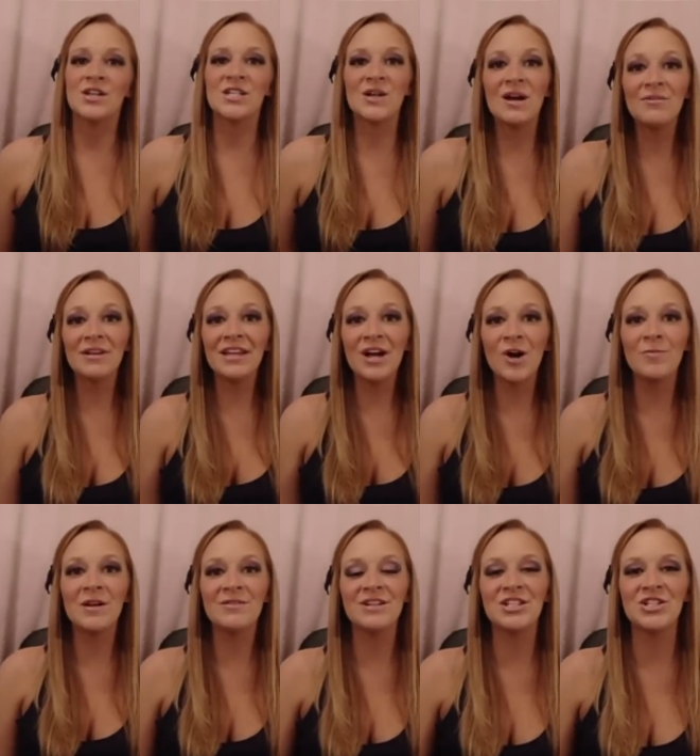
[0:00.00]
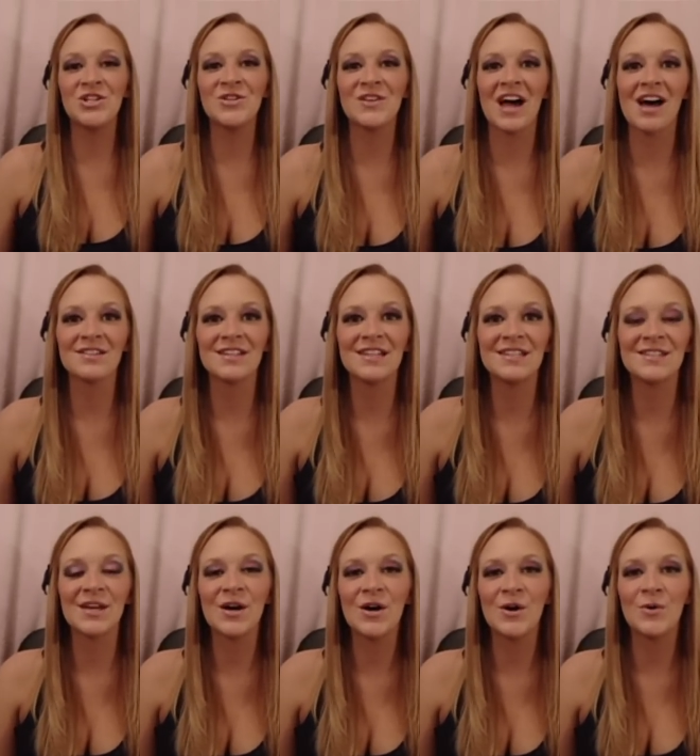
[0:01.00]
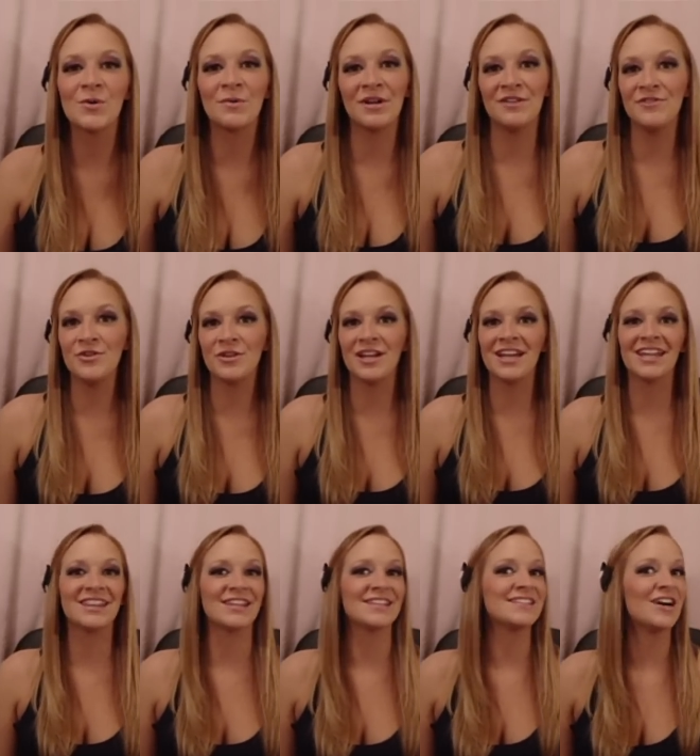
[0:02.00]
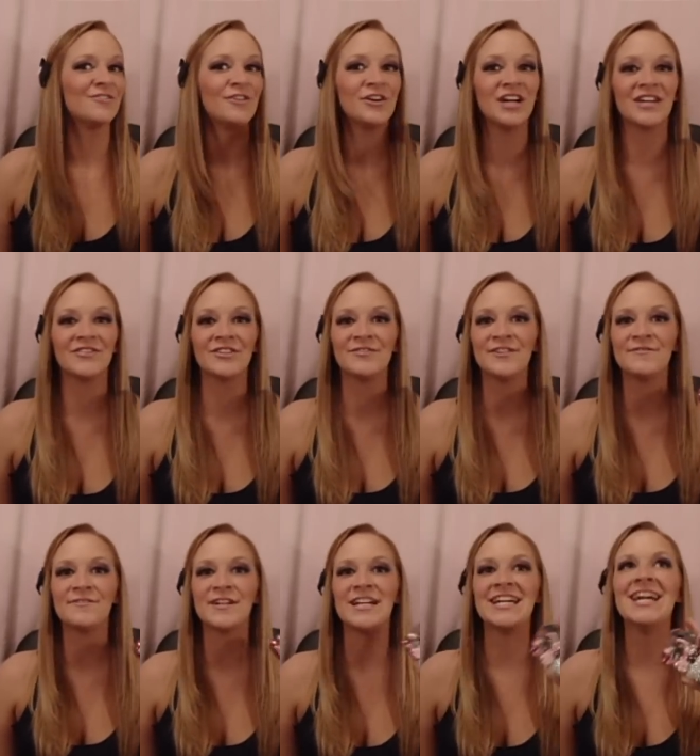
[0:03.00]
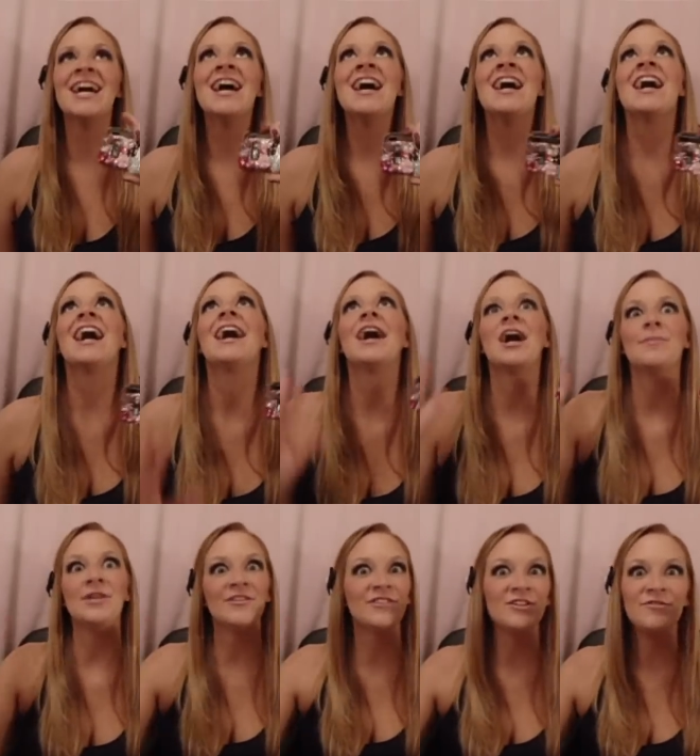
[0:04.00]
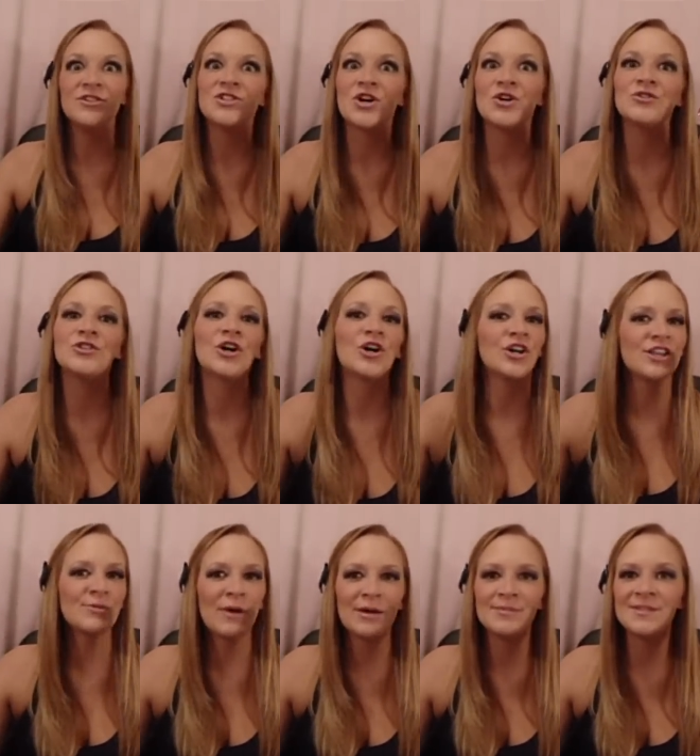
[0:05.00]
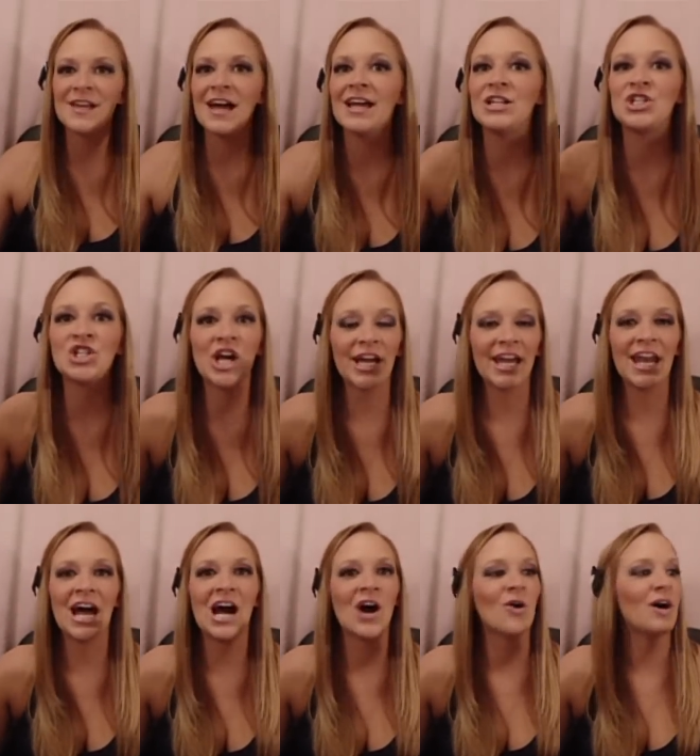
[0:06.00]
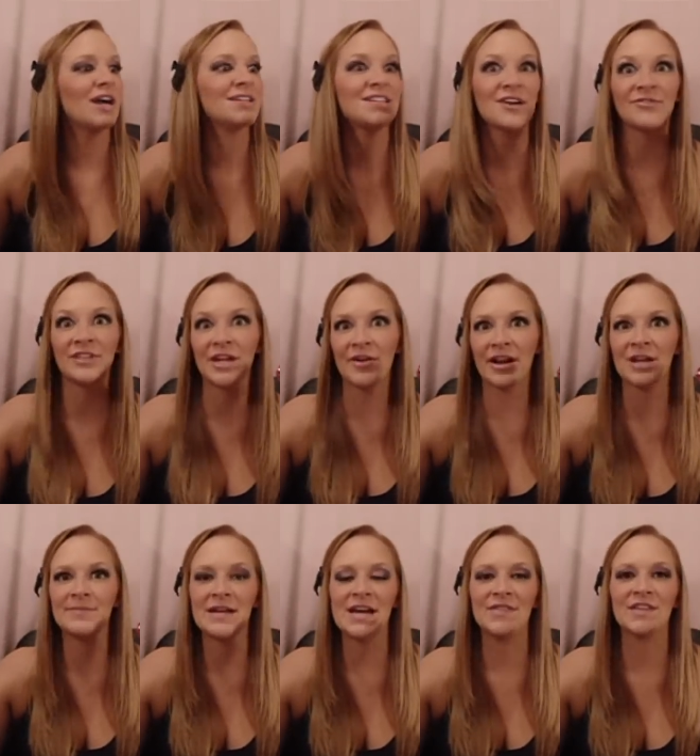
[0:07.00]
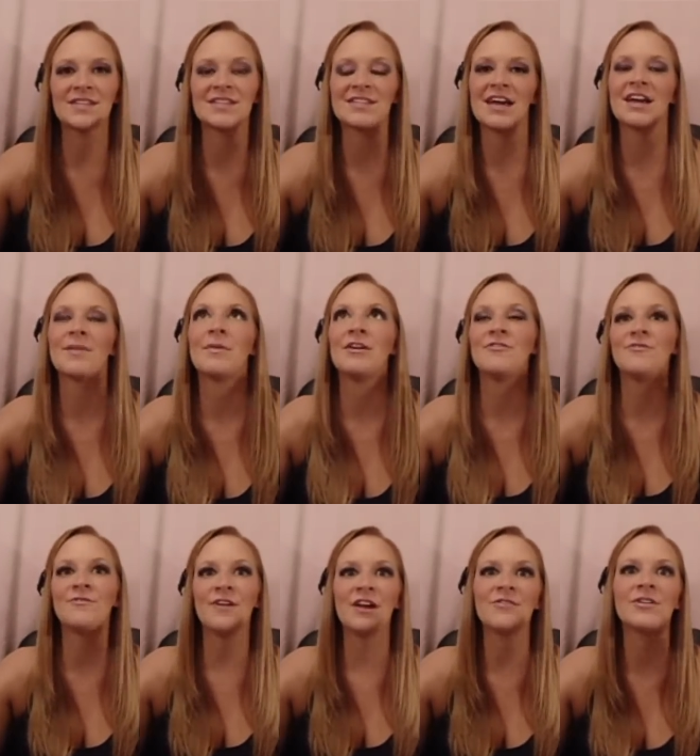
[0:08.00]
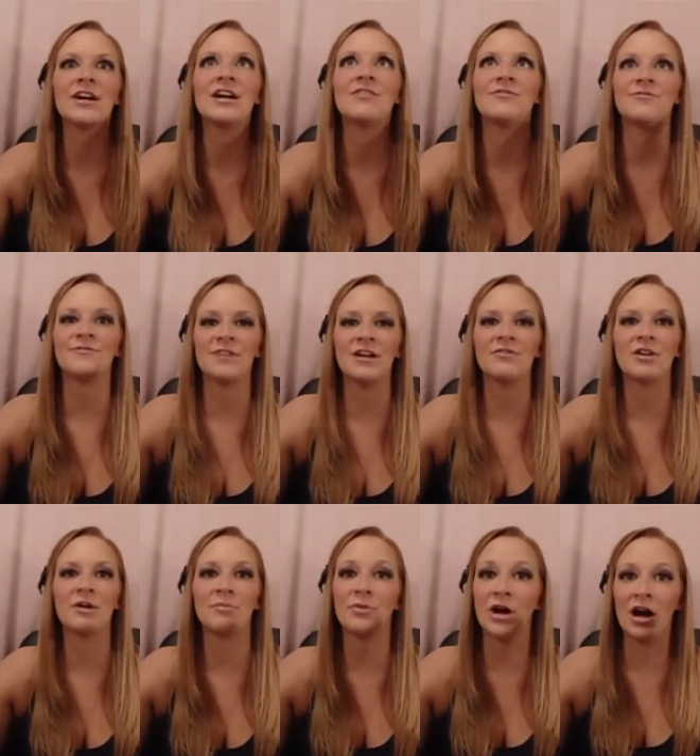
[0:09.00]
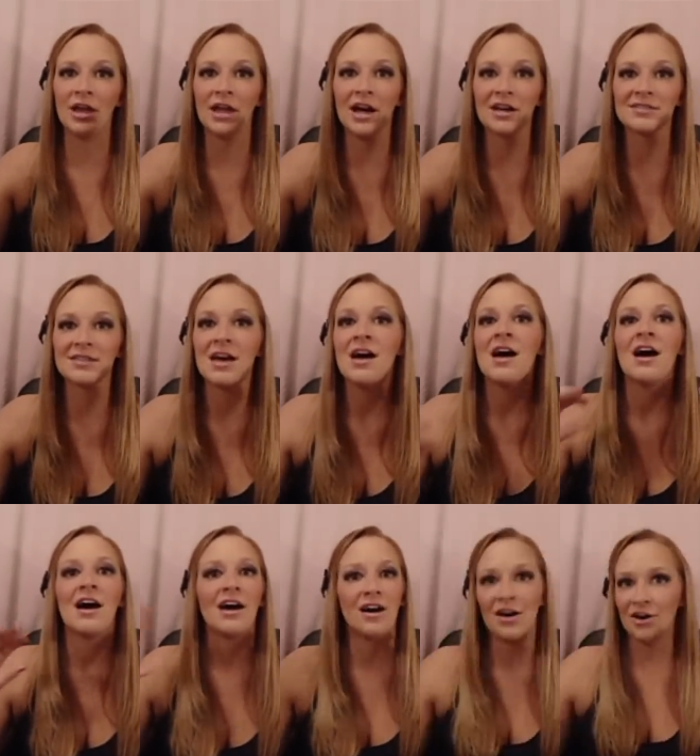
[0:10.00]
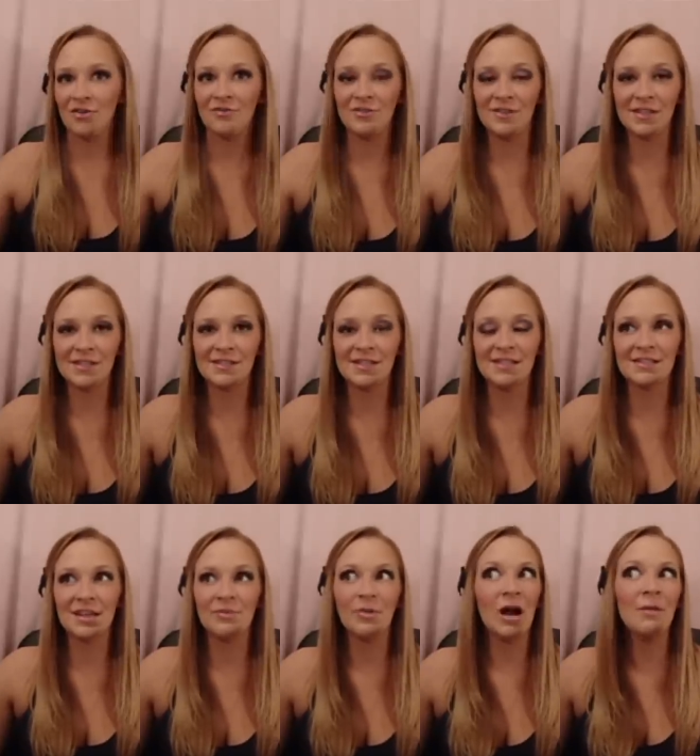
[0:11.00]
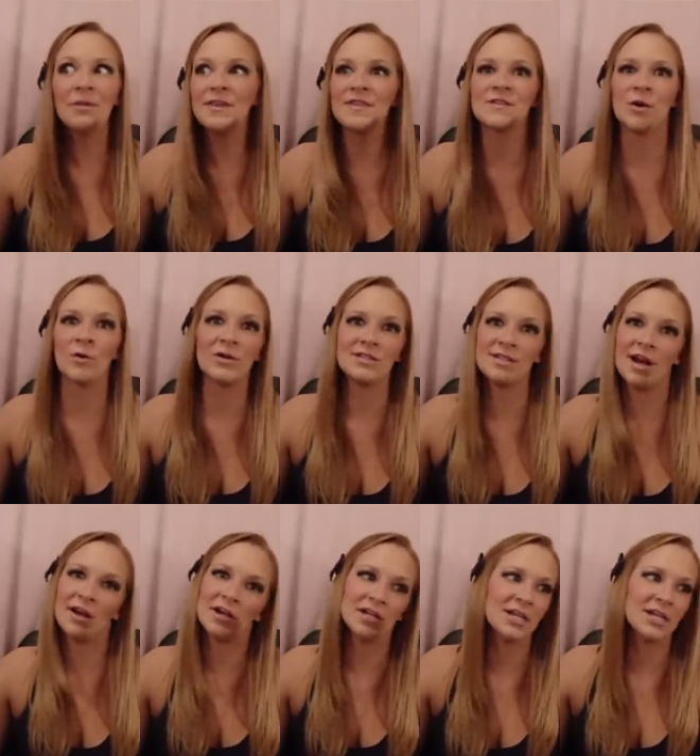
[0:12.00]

so I really hope I reach 2,000 so one of you can get this cell phone cover for free. Um, even if you don't, go to the website, check it out. I definitely recommend. This is like my favorite, favorite product of this season, probably this whole entire